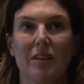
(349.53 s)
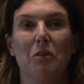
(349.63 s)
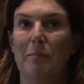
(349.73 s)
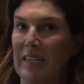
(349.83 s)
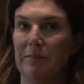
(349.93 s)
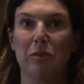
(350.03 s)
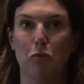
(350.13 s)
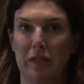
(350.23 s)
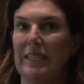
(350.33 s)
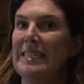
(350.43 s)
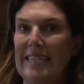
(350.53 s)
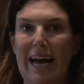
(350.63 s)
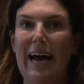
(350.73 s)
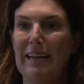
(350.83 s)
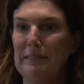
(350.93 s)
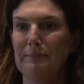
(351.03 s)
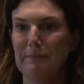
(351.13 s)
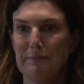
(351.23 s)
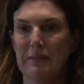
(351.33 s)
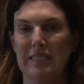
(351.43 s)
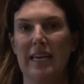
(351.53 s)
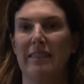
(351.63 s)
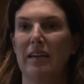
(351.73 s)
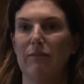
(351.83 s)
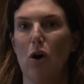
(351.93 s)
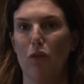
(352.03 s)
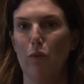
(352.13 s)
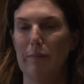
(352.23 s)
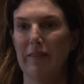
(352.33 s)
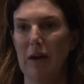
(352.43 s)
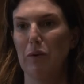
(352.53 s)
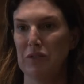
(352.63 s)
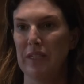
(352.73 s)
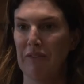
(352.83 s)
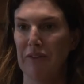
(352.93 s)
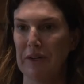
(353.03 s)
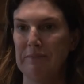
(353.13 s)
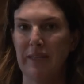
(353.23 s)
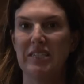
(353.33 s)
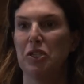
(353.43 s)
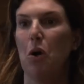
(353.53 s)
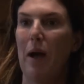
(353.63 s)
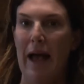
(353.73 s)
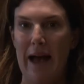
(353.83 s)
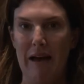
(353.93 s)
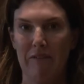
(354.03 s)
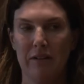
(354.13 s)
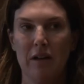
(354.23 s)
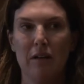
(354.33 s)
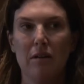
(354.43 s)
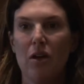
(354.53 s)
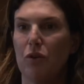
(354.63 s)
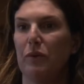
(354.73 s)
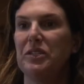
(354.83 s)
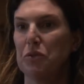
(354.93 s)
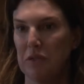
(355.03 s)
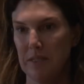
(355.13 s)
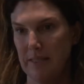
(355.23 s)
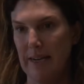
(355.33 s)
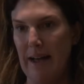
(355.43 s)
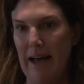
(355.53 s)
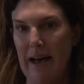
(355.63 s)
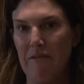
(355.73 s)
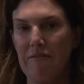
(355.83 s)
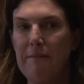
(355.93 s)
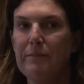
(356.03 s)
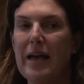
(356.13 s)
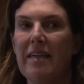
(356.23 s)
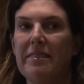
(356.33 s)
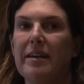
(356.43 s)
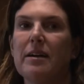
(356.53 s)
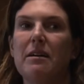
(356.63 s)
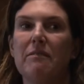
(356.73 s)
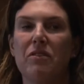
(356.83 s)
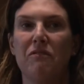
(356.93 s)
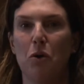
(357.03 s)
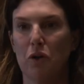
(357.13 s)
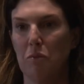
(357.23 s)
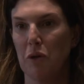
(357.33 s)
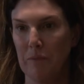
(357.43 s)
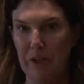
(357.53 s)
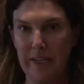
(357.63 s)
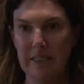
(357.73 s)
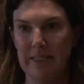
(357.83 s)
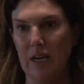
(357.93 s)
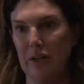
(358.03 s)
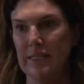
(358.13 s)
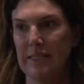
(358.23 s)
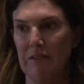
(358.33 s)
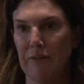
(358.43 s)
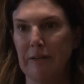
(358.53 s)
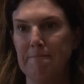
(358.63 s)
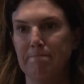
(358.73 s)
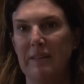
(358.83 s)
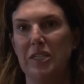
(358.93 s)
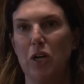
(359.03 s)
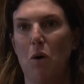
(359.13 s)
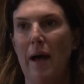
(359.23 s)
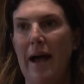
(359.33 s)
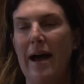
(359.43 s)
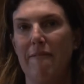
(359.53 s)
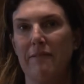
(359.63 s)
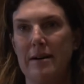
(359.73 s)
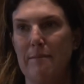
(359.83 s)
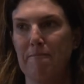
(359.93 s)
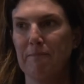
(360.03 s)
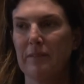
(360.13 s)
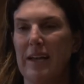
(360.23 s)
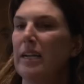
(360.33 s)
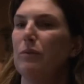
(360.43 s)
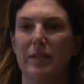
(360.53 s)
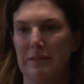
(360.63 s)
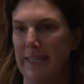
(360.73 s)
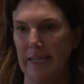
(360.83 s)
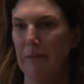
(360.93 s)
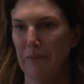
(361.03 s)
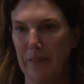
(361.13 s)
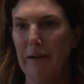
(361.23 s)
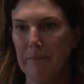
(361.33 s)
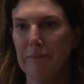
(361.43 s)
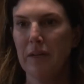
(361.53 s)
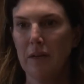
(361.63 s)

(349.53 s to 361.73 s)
What makes me really sad because I think of all the women that will suffer, that don't have the resources that I have. I think of the vulnerable communities that are going to suffer, that don't have um, anyone to stand up for them.